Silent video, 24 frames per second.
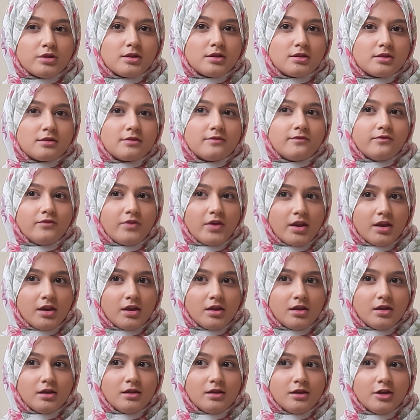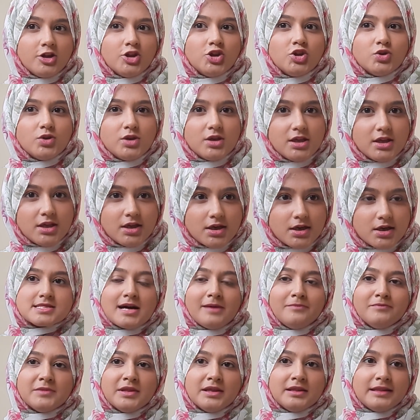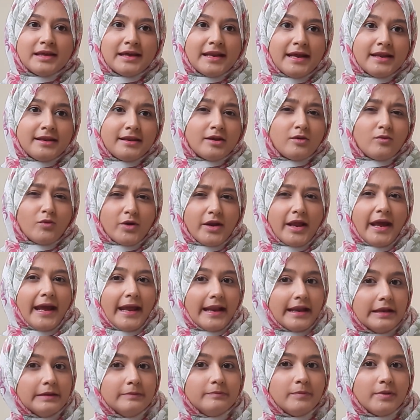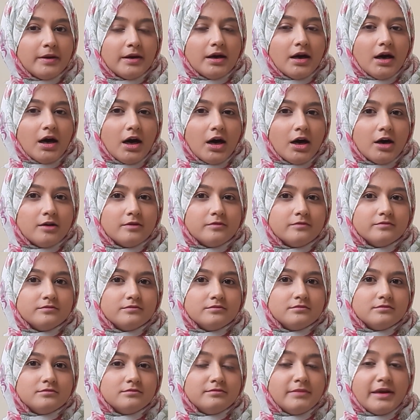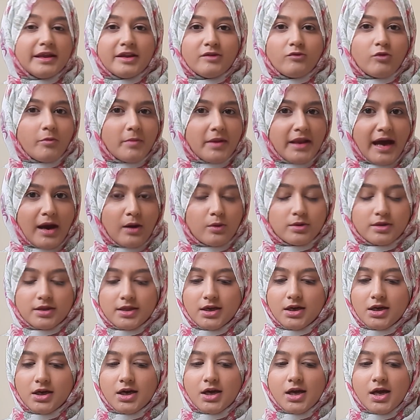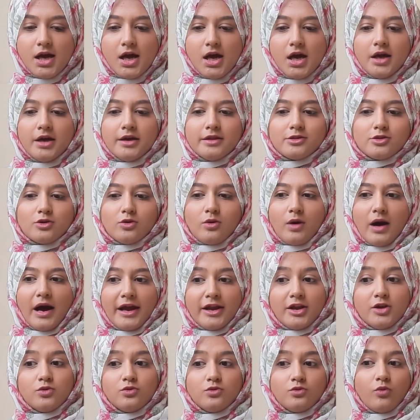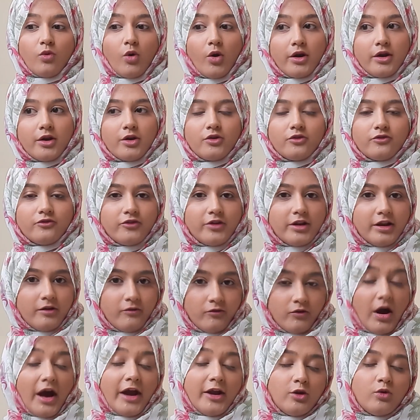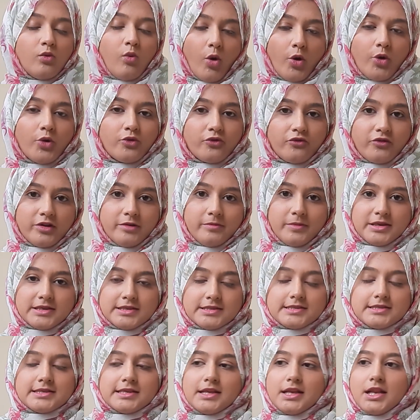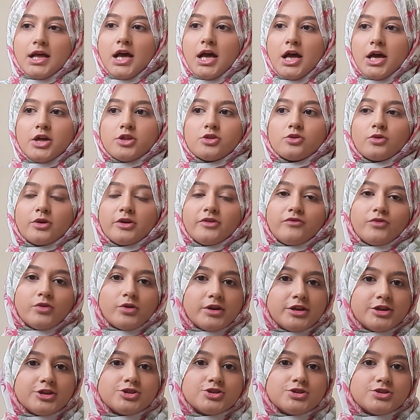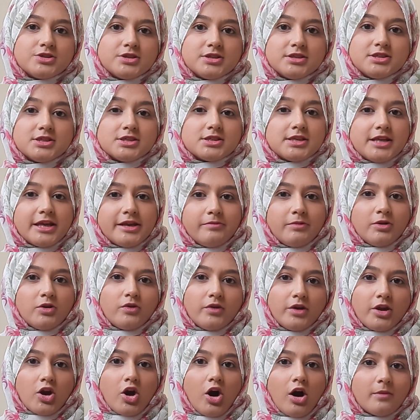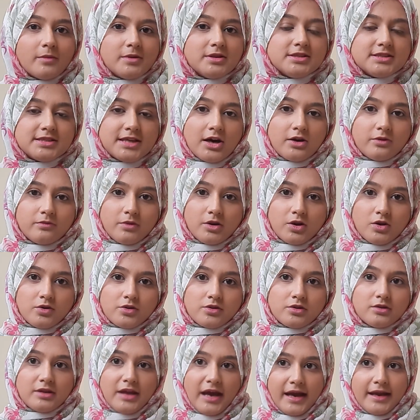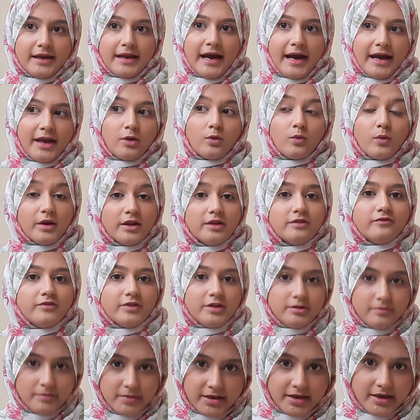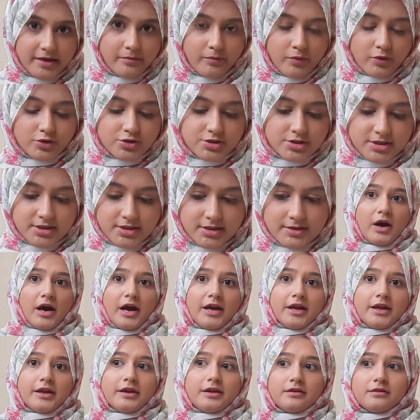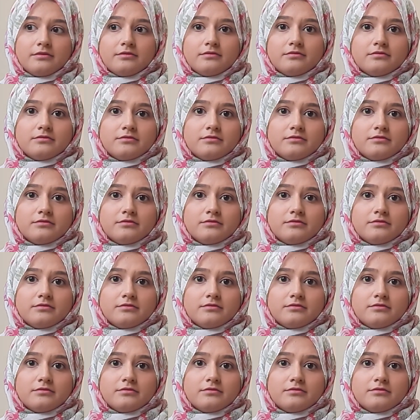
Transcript: it's a very unique something that I think would help many women out there. So I do want to film it still. So if you're interested, just let me know in the comments down below so that I will film it and post it. I